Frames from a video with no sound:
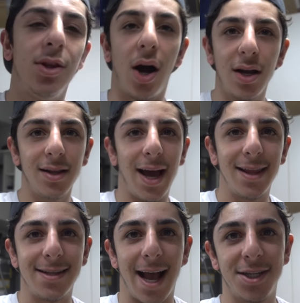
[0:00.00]
Not gonna lie,
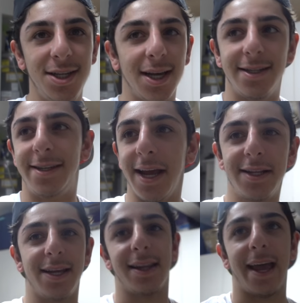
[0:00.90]
this is actually addicting.